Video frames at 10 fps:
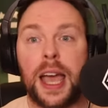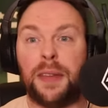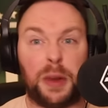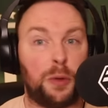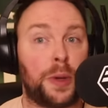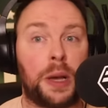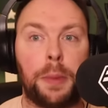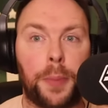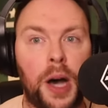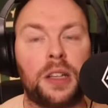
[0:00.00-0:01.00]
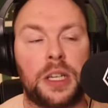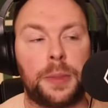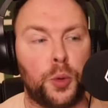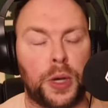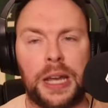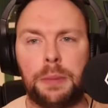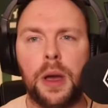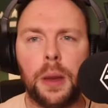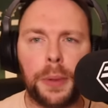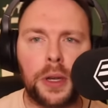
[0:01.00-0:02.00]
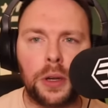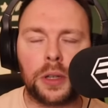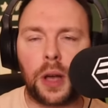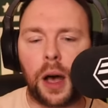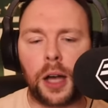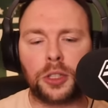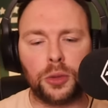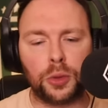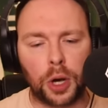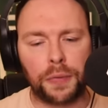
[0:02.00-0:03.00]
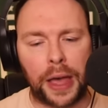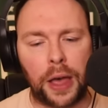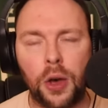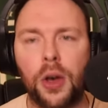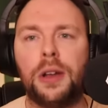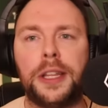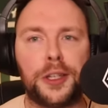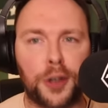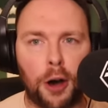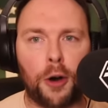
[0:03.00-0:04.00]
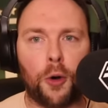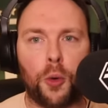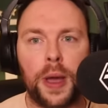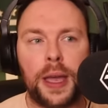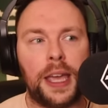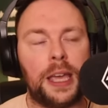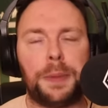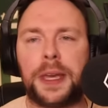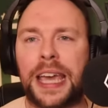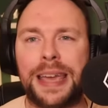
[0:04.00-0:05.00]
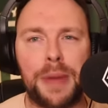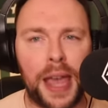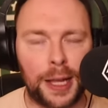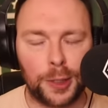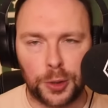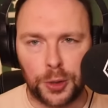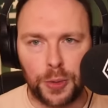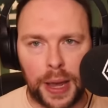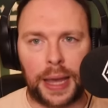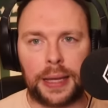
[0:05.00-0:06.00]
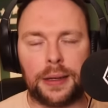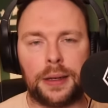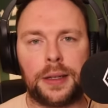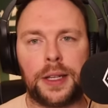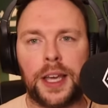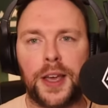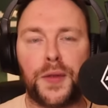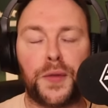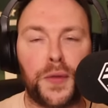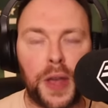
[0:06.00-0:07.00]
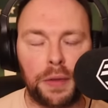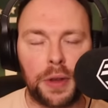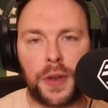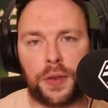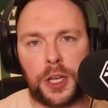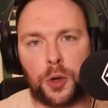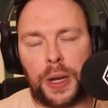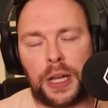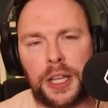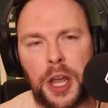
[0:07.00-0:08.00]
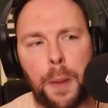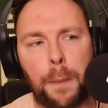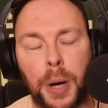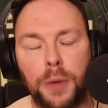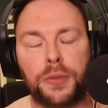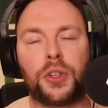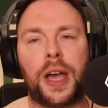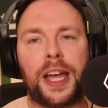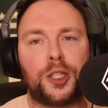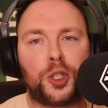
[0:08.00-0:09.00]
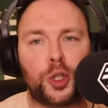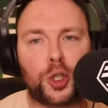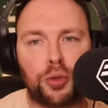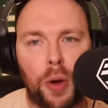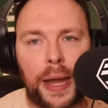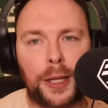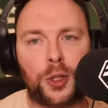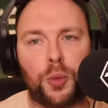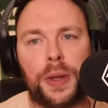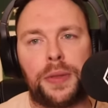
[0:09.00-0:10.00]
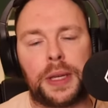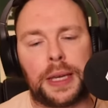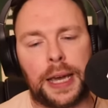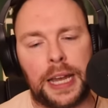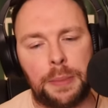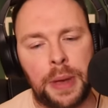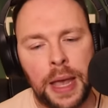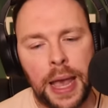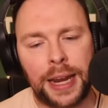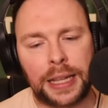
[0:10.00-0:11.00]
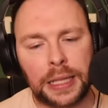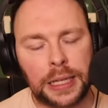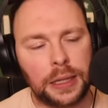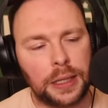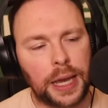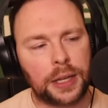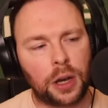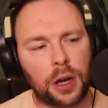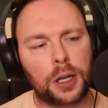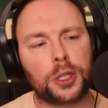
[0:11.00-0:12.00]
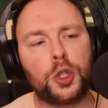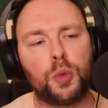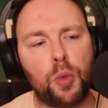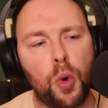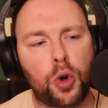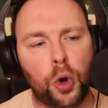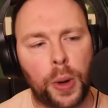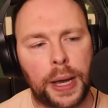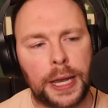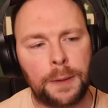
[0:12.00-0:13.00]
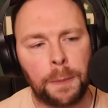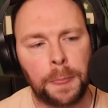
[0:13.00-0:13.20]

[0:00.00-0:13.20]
and then it would become a basketball game. Because Arsenal got that early goal, it became end to end very, very quickly, both sides trying to win the game. And I think in the end, Arsenal will walk away